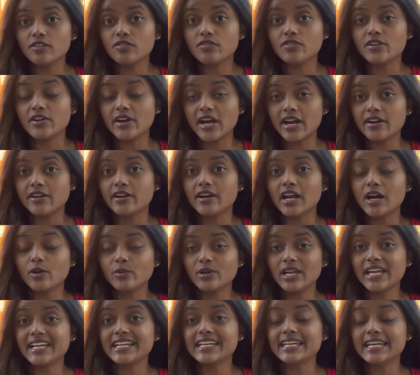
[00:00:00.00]
There are around
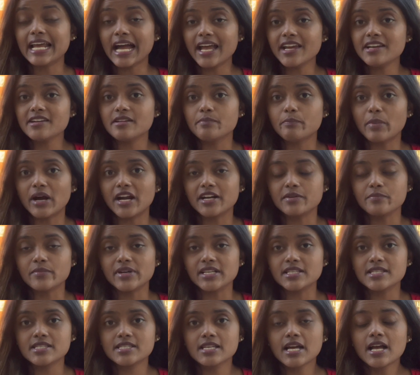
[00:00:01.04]
like 9
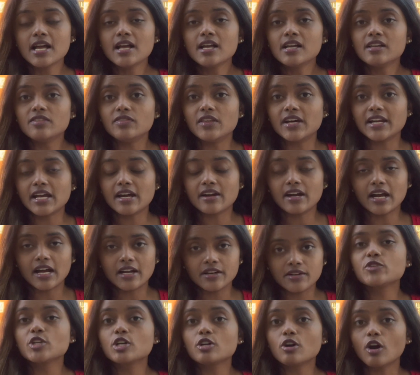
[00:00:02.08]
departments that are
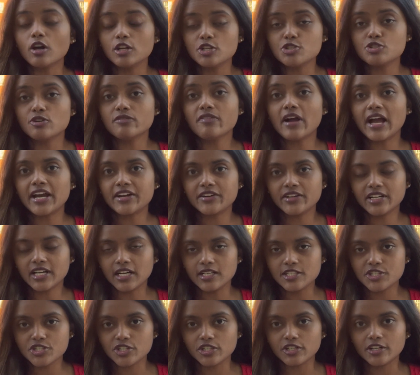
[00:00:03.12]
under College of
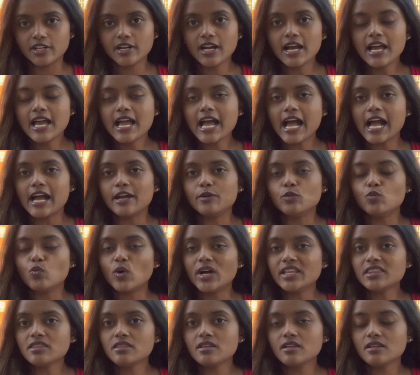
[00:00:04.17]
Agriculture. And
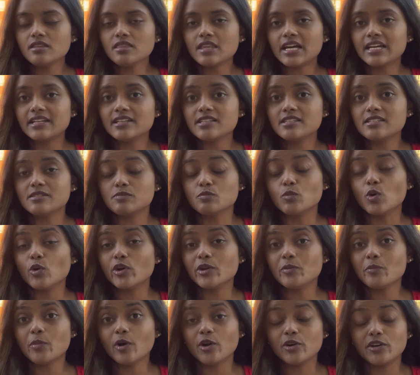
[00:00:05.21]
one thing that is more
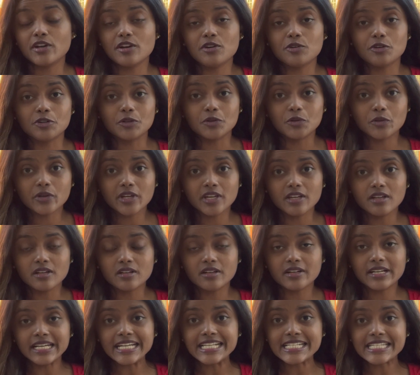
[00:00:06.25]
important to know
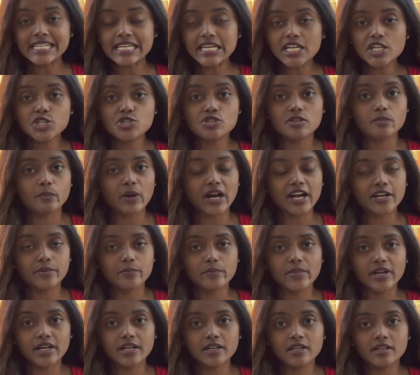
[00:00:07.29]
here is each
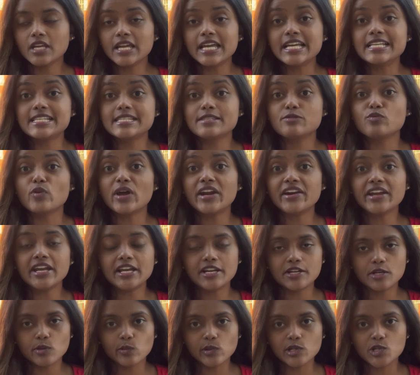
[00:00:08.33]
department is very
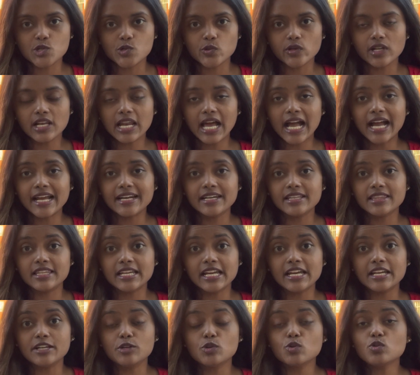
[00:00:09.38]
individual and
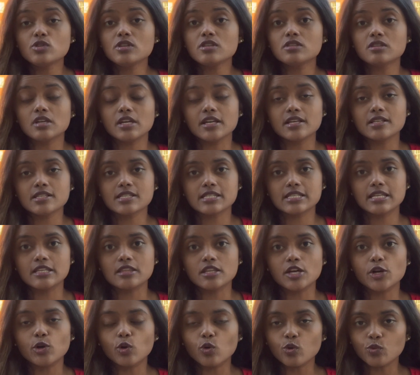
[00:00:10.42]
they do the things in
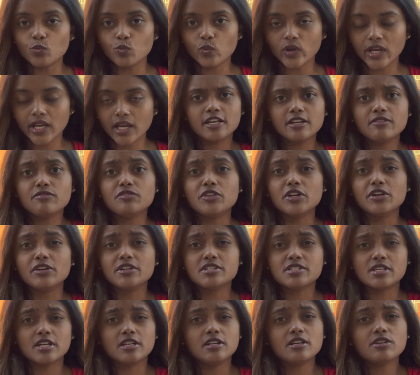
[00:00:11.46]
their own way. If there
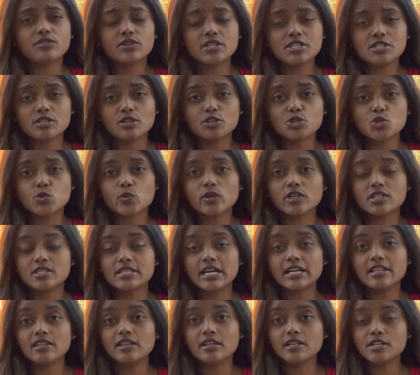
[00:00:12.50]
is any research works
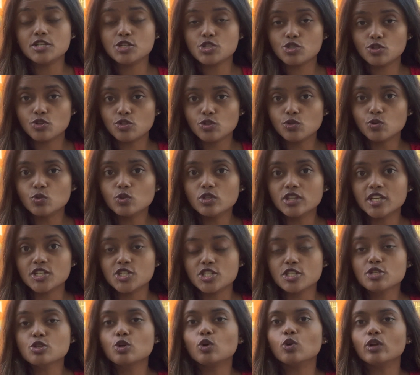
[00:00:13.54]
that they need to do, they
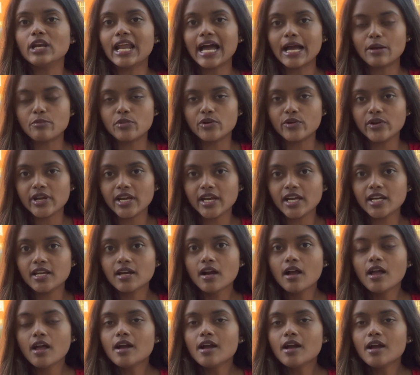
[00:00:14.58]
just collaborate.